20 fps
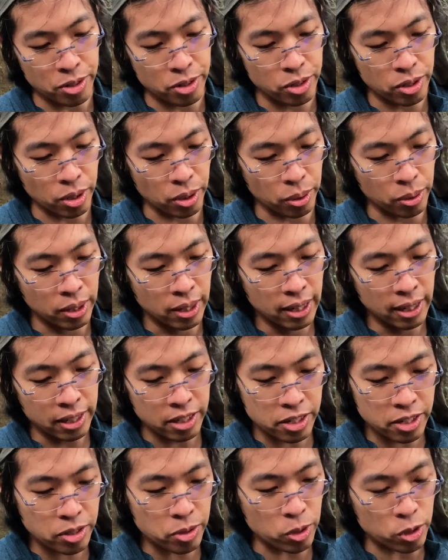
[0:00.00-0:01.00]
So it
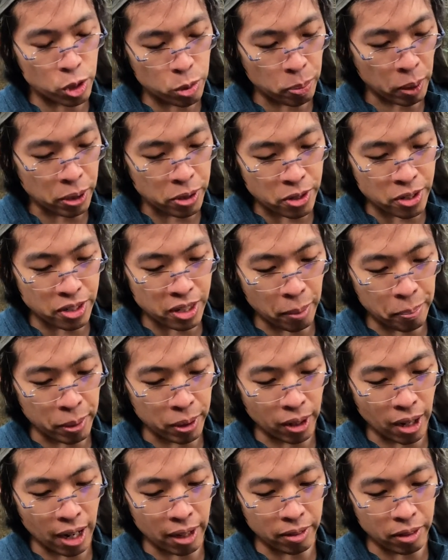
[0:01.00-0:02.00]
just sort of sponges up a
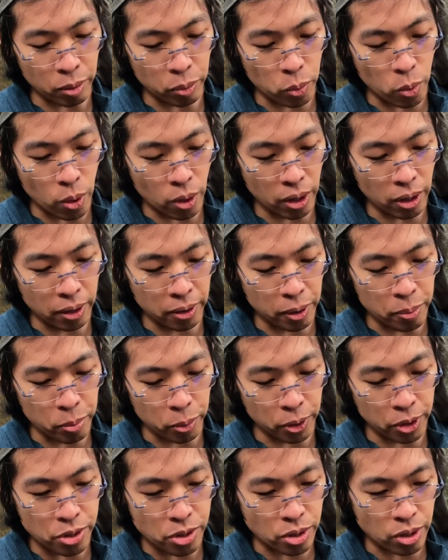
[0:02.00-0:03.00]
lot of the water, the
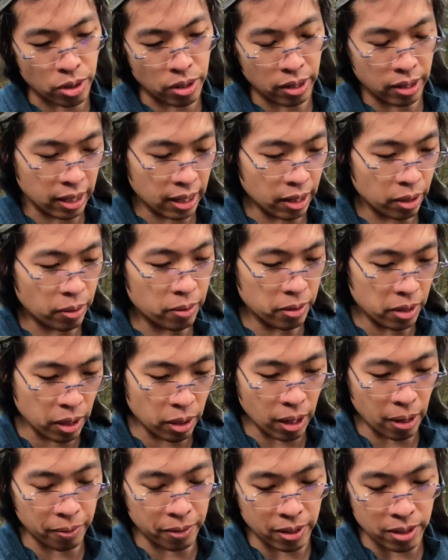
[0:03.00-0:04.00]
moisture, and then,
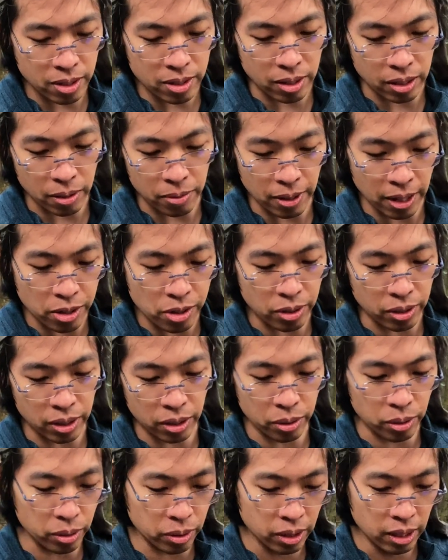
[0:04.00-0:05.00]
obviously eventually
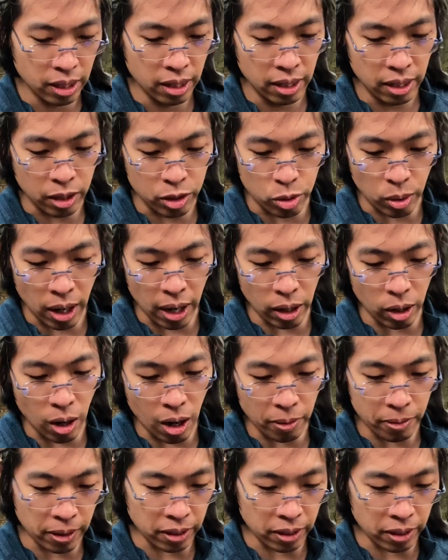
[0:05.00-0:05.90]
it'll dry off.